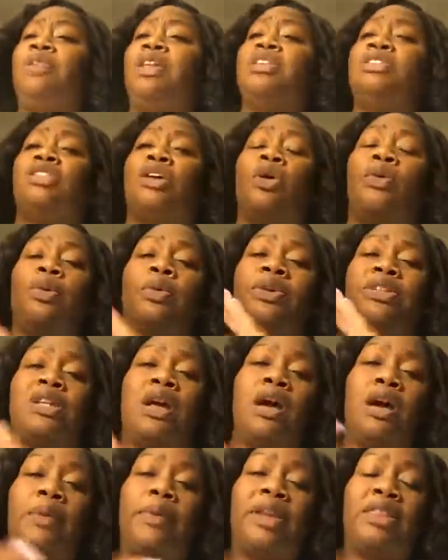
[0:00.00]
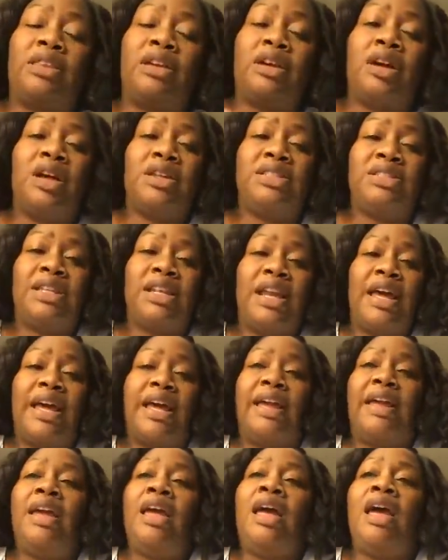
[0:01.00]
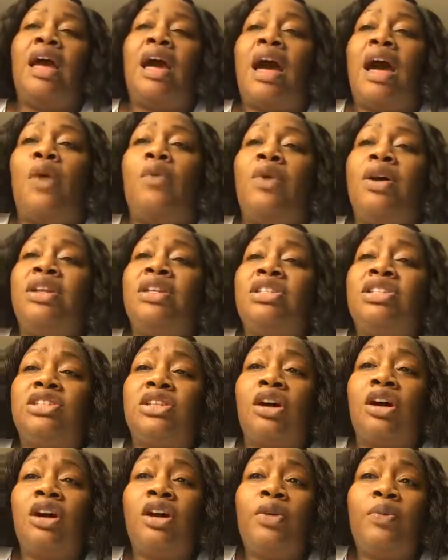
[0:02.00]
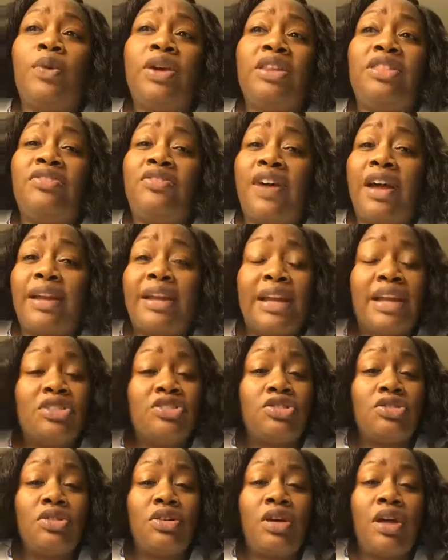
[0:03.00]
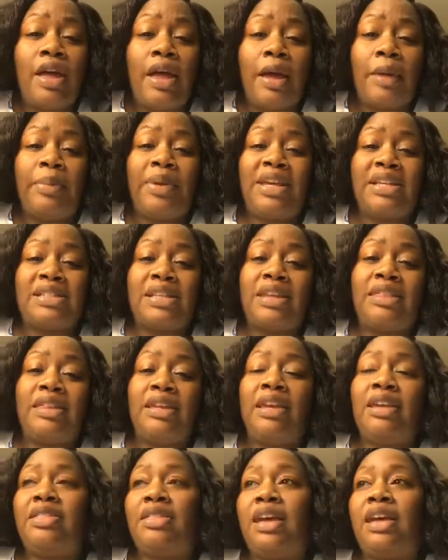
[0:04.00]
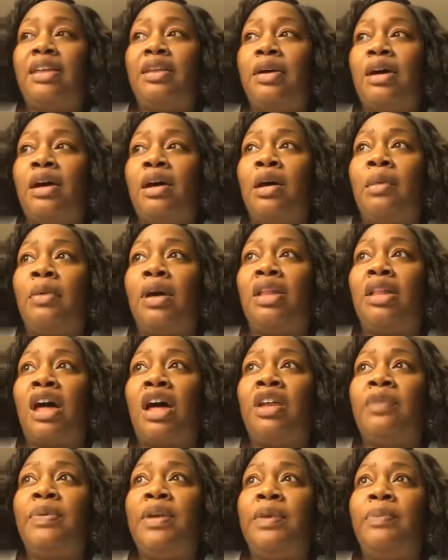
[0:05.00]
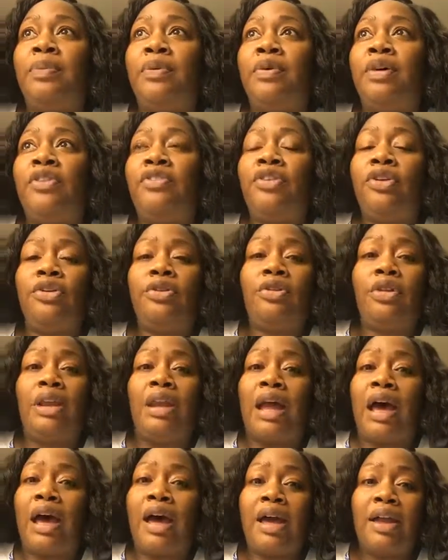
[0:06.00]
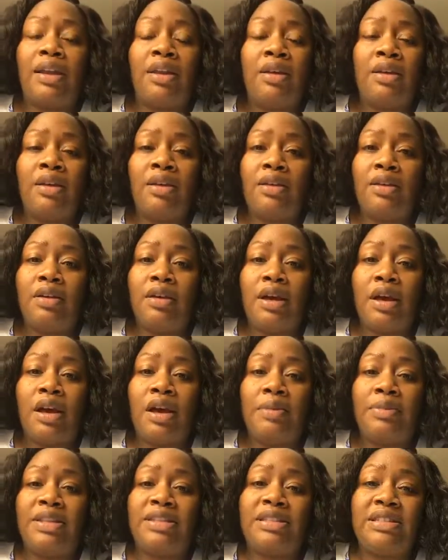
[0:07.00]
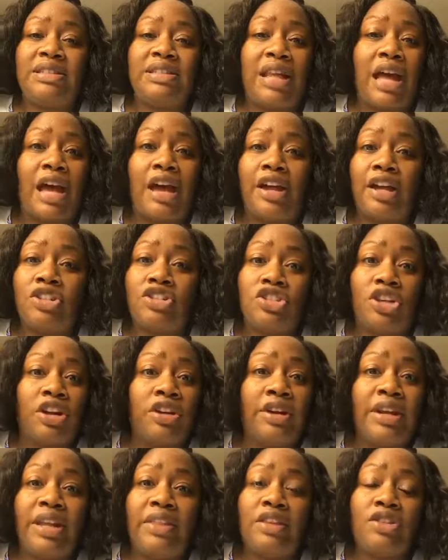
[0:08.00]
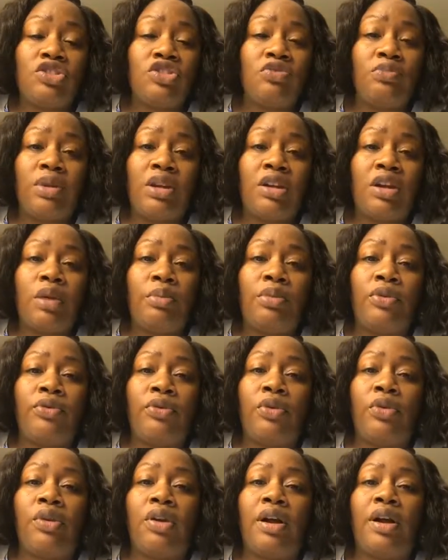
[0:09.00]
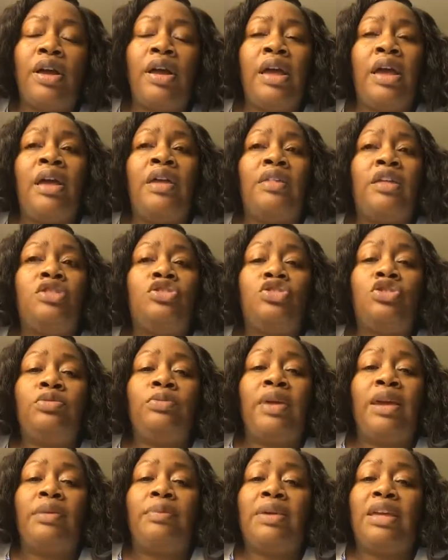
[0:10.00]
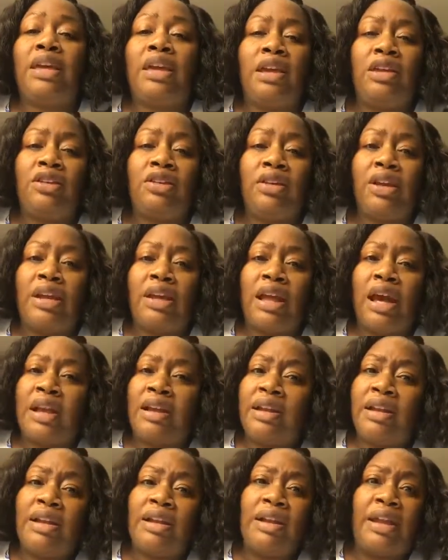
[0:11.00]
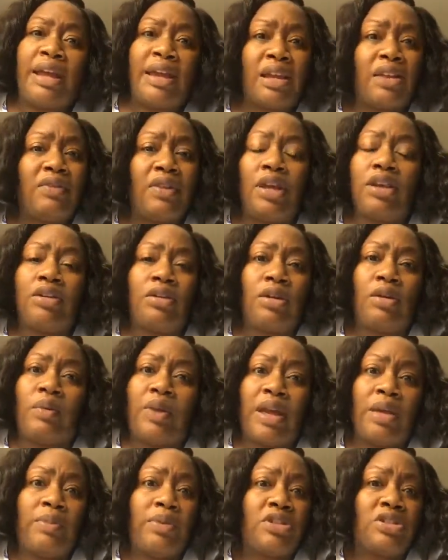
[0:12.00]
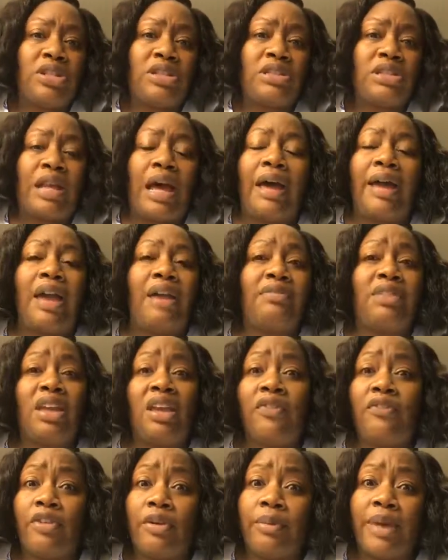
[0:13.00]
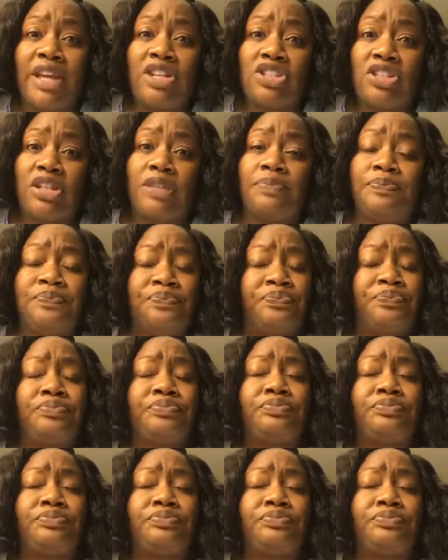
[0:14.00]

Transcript: So when we talk about the cost tonight, I want to start with financial, because I think that a lot of people, if you're not, this is not a journey that you've been on before, that you may be ignorant, not in a negative, ignorant way, but just not have the information